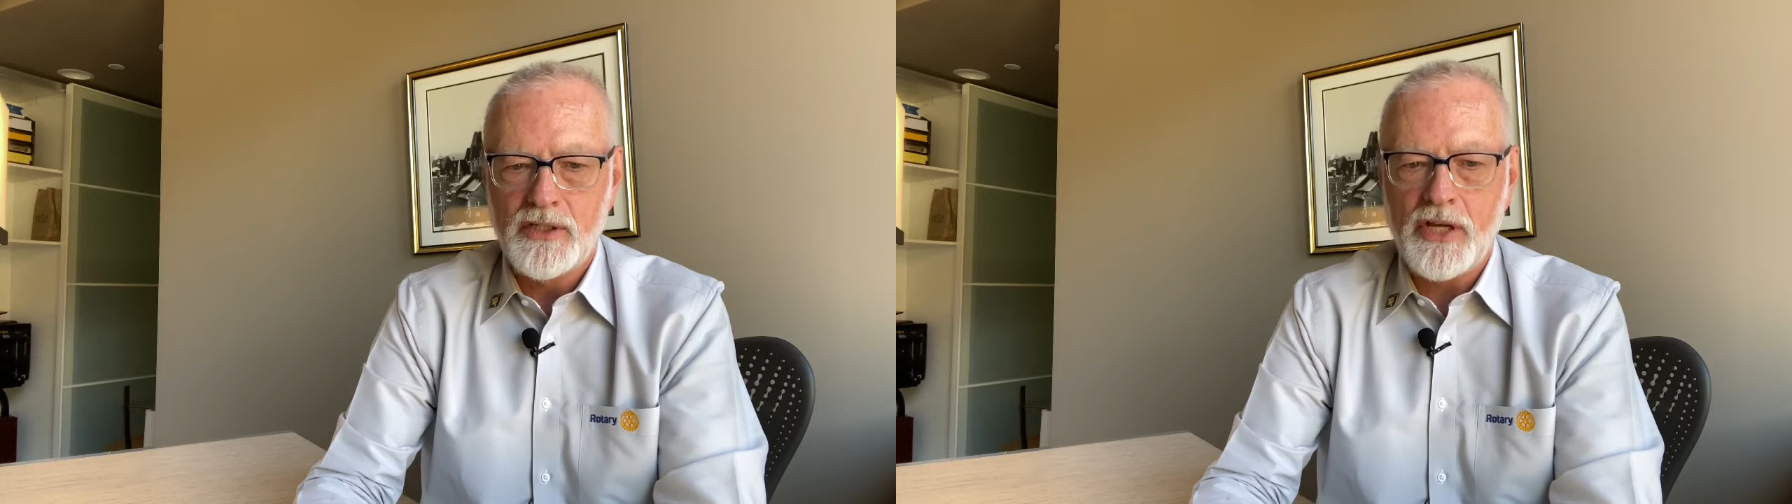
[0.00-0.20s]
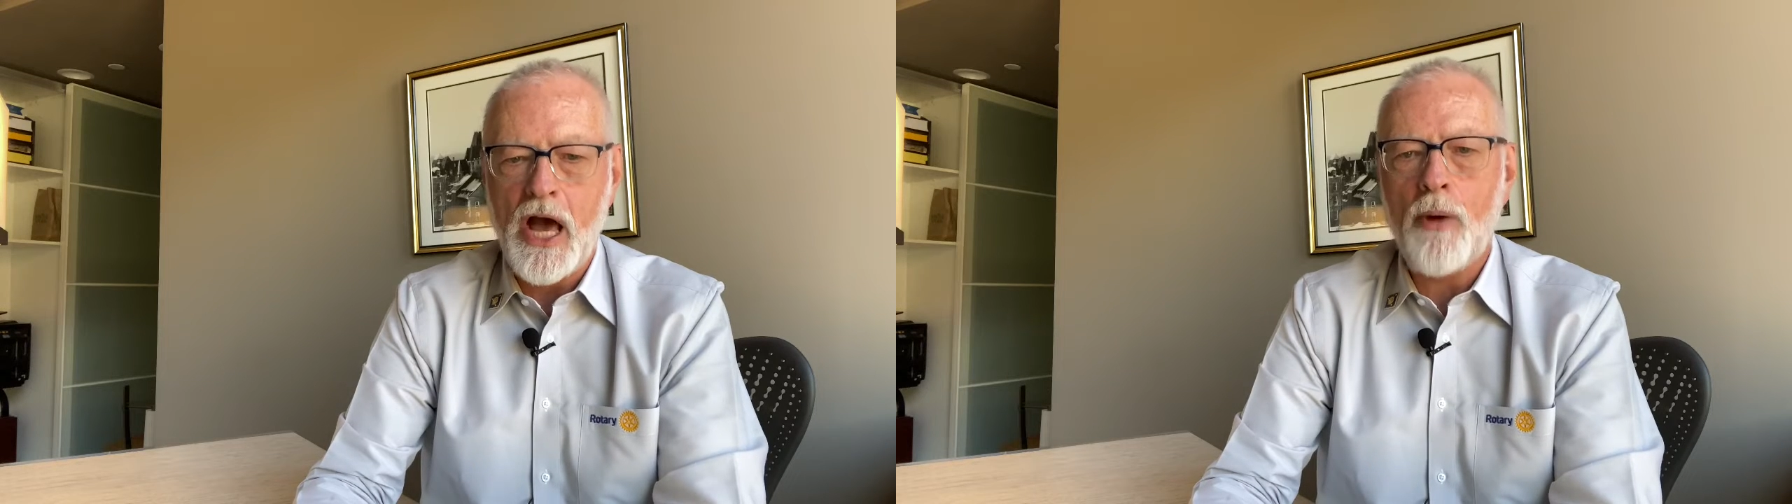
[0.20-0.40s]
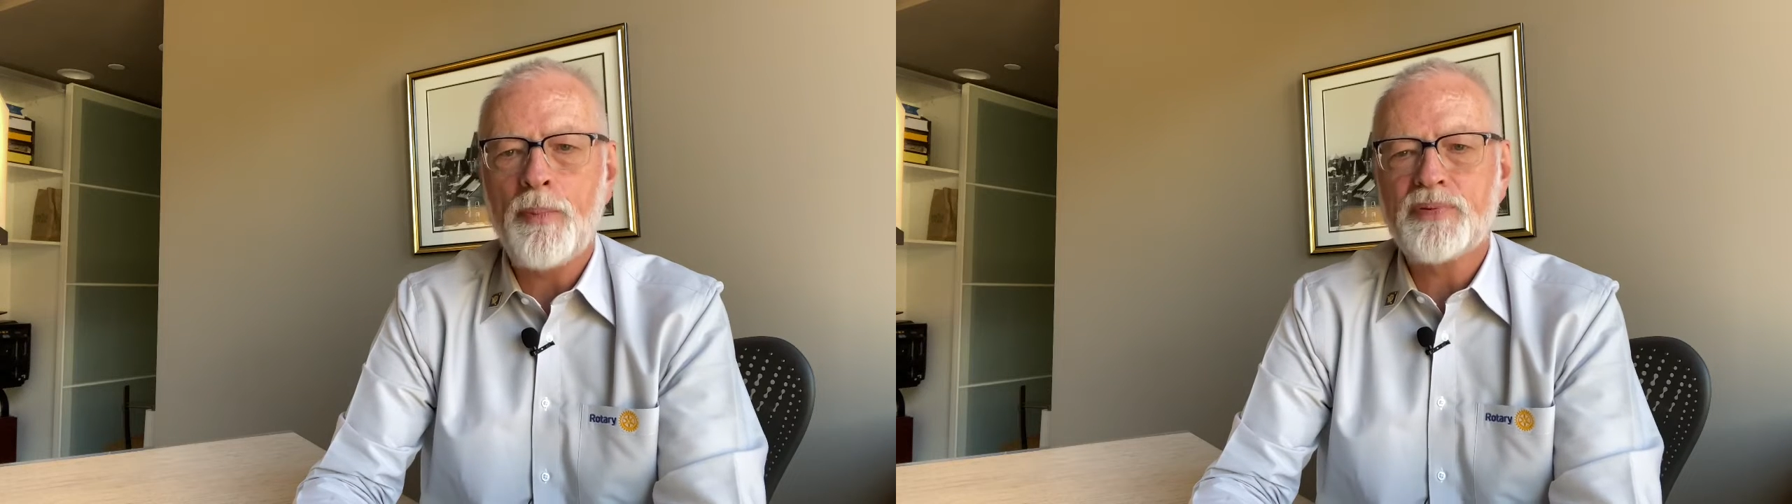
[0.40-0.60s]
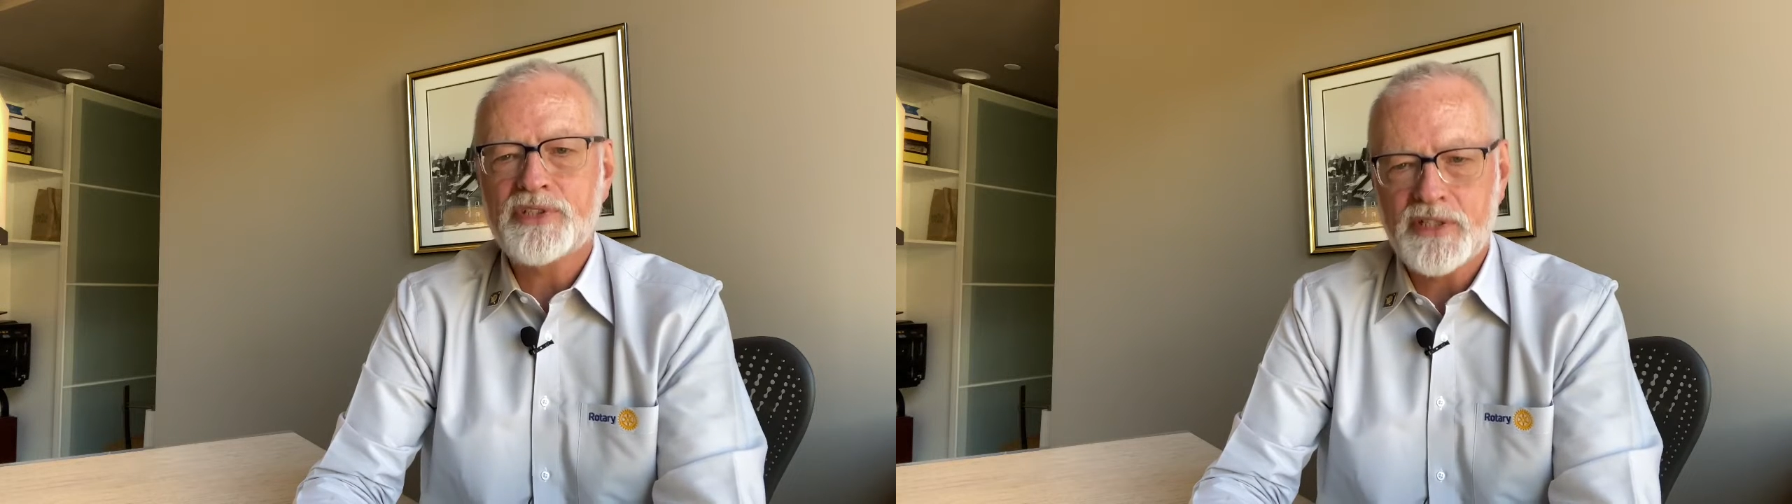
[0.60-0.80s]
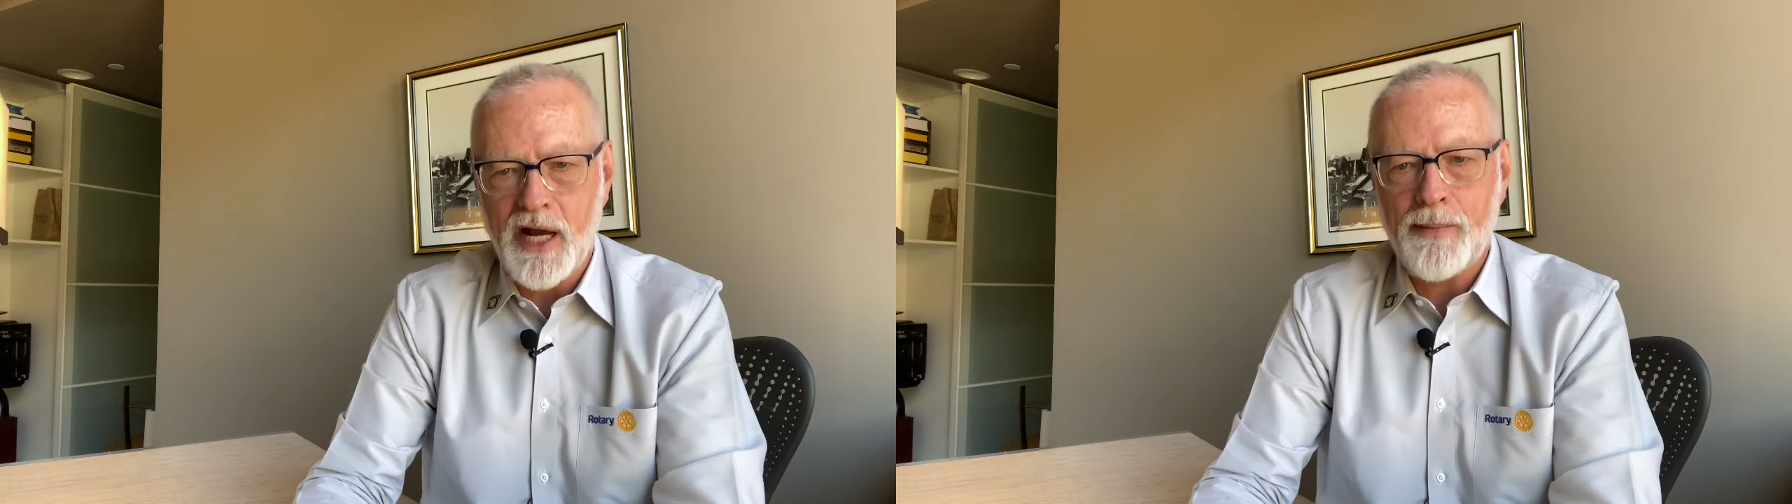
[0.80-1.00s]
to help
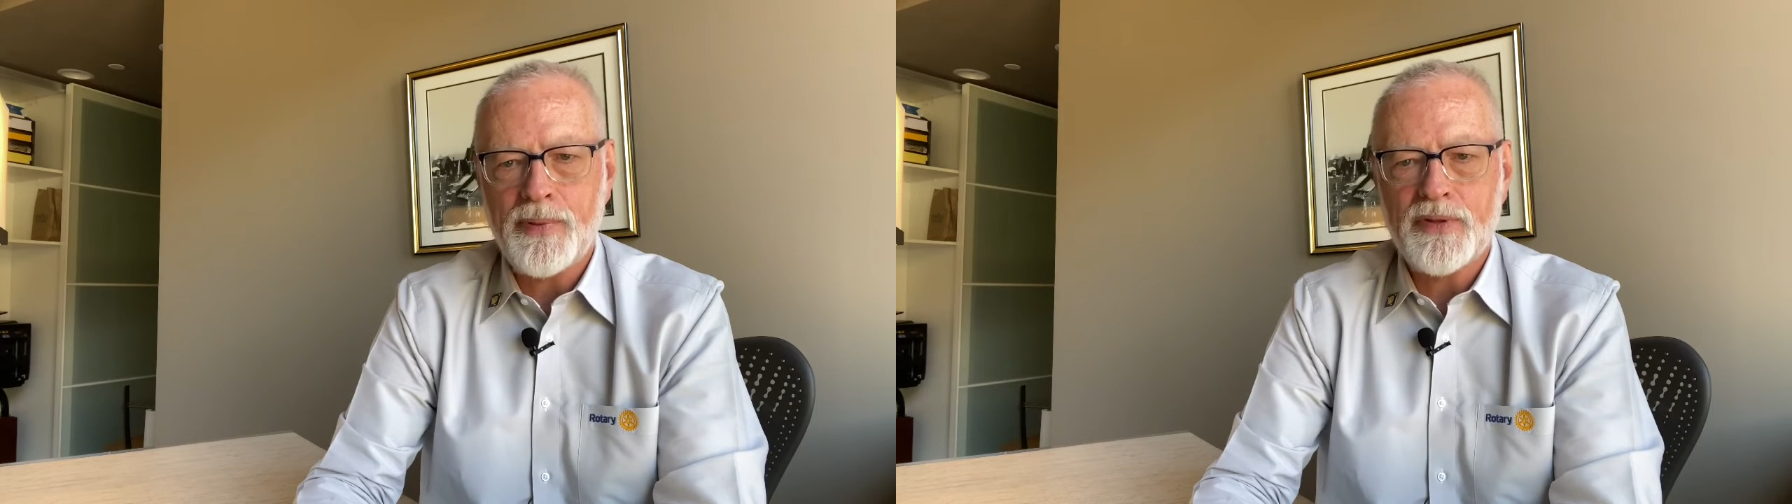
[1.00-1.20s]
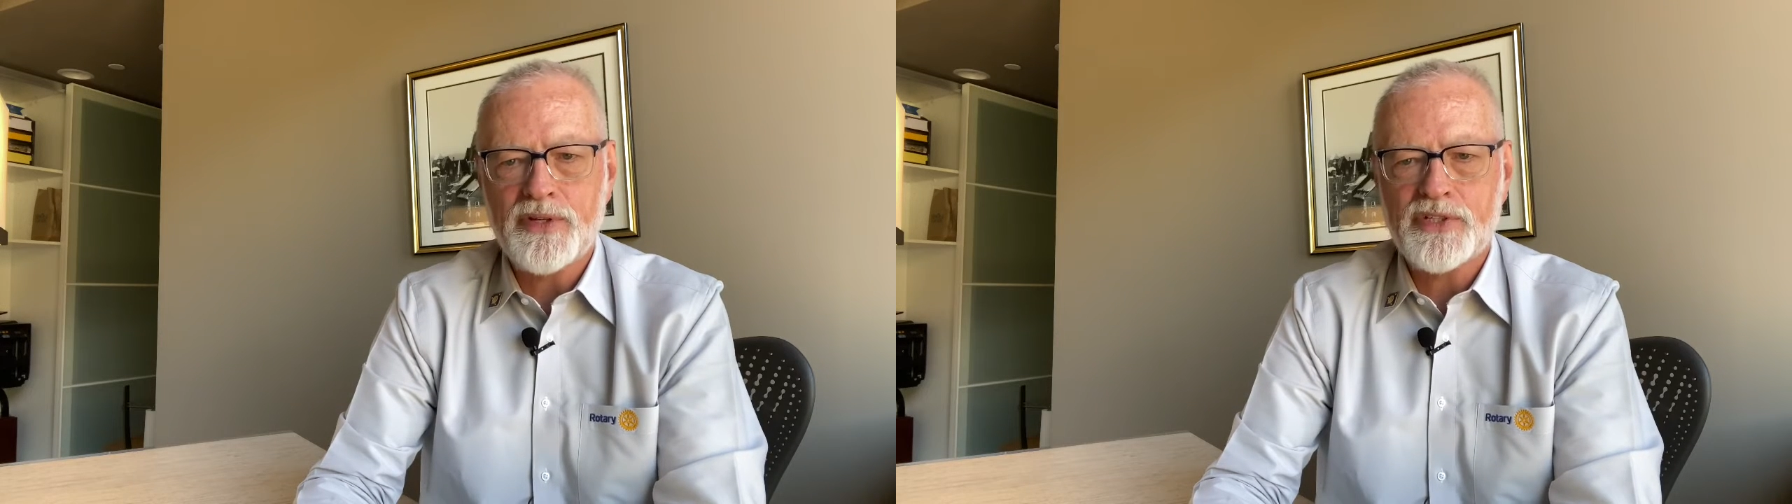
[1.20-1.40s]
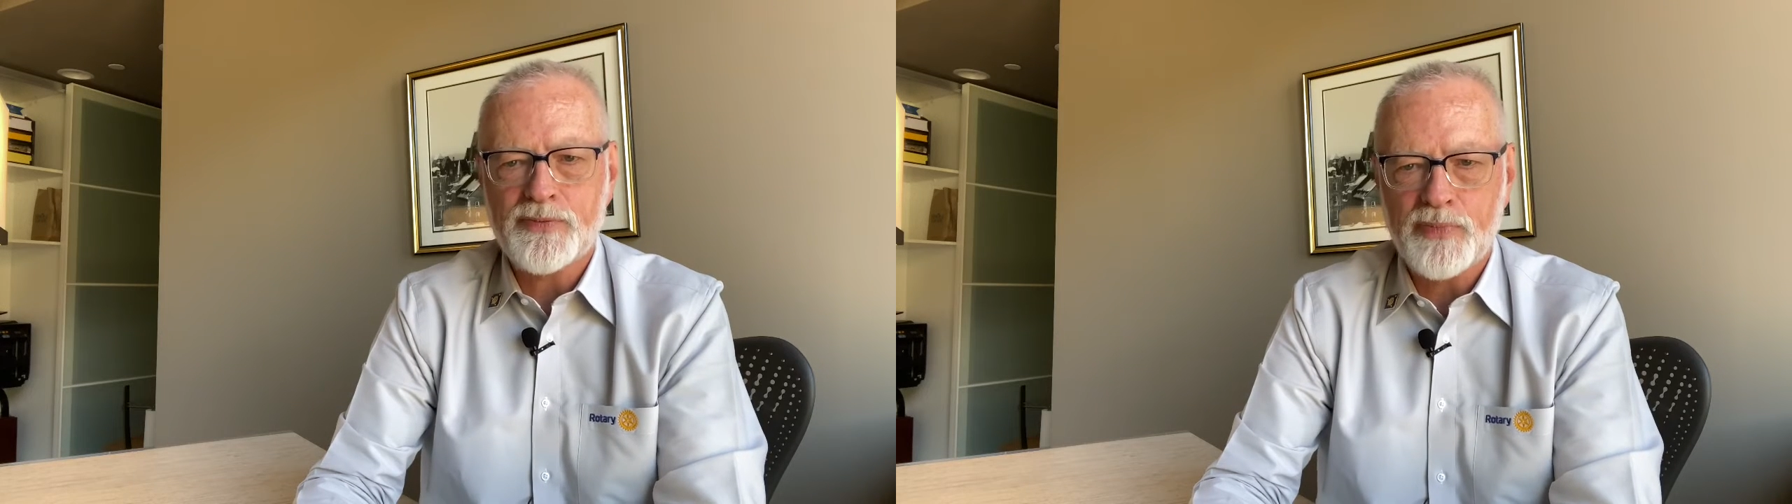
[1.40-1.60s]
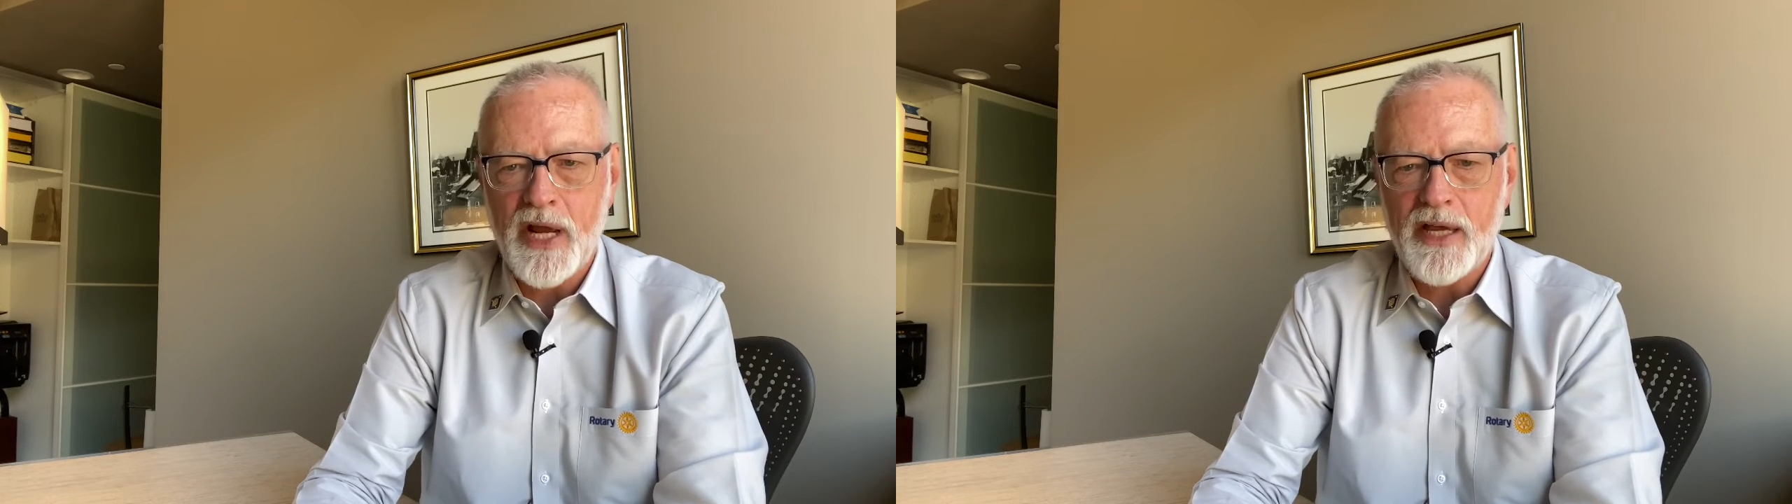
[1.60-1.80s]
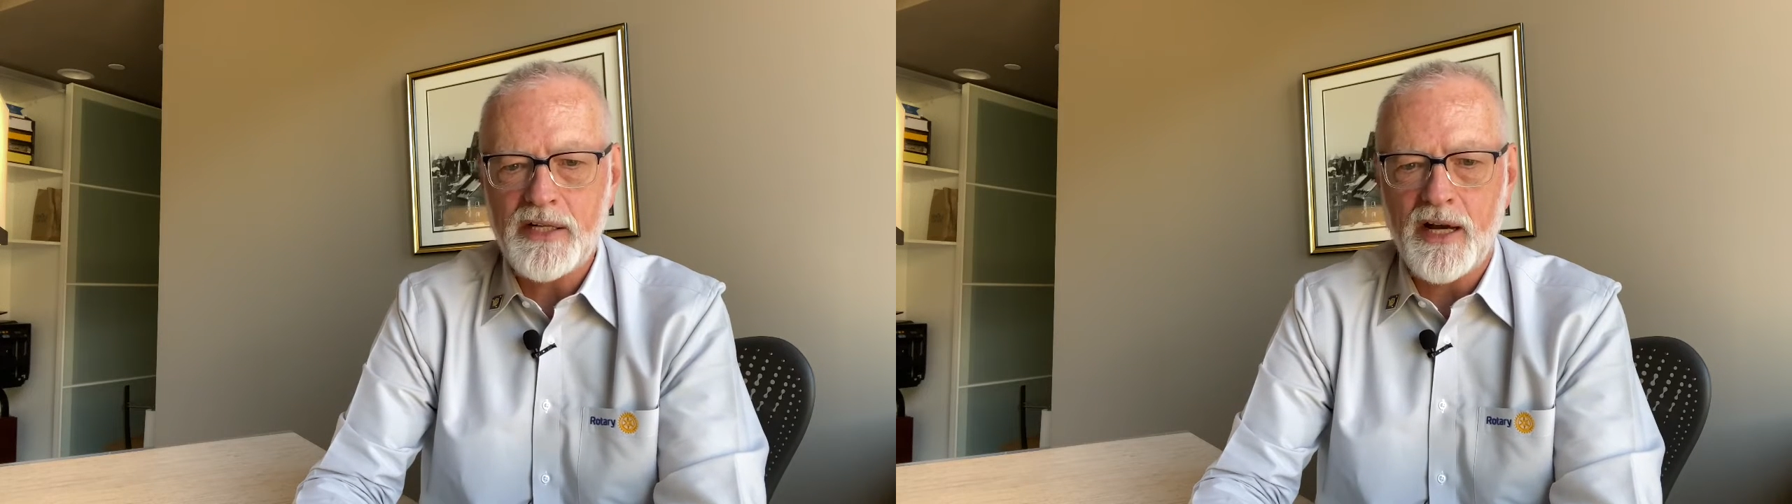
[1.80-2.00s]
stop the
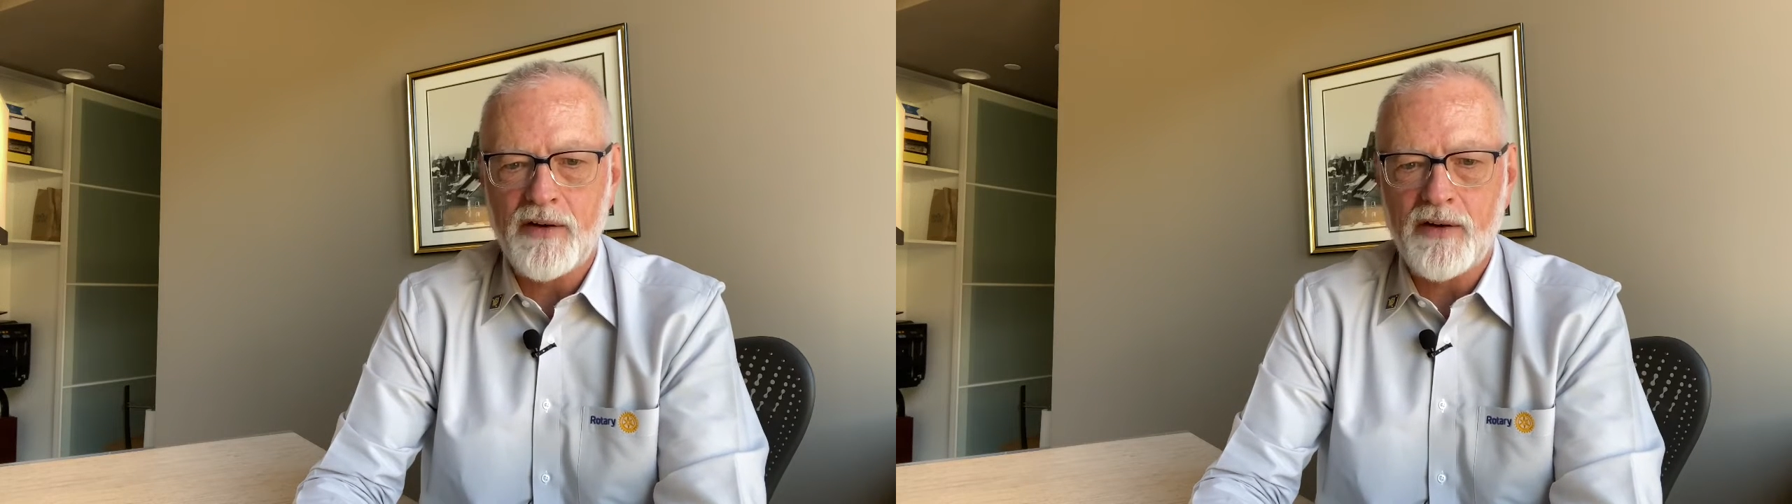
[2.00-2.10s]
spread